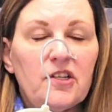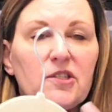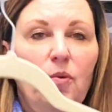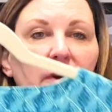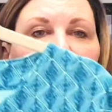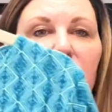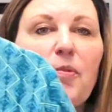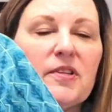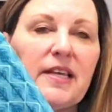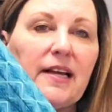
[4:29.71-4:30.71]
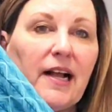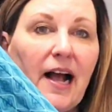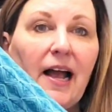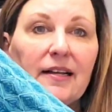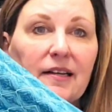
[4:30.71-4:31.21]
It's 100%
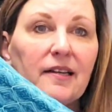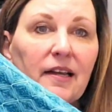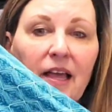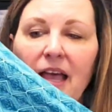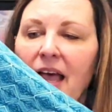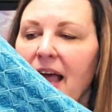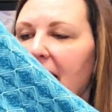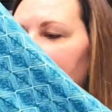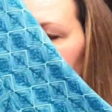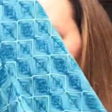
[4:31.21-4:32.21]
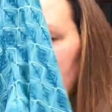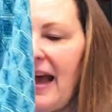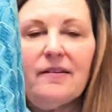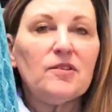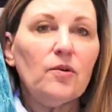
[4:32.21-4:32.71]
cotton, and
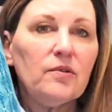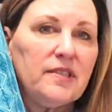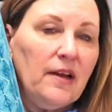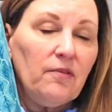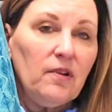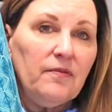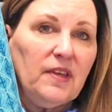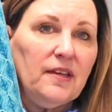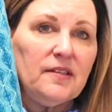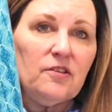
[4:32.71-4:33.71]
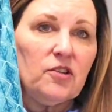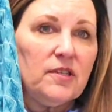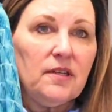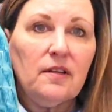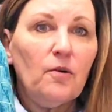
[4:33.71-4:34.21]
I've sold several of these. They're
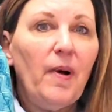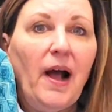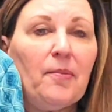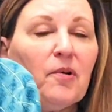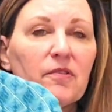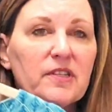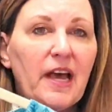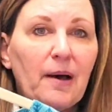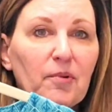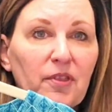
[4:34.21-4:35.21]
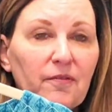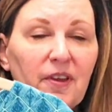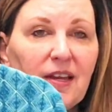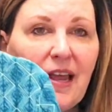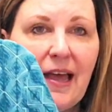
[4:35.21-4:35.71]
just a little pop over top with a
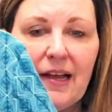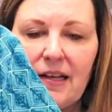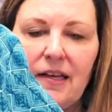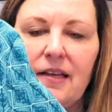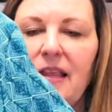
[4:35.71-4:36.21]
V-neck.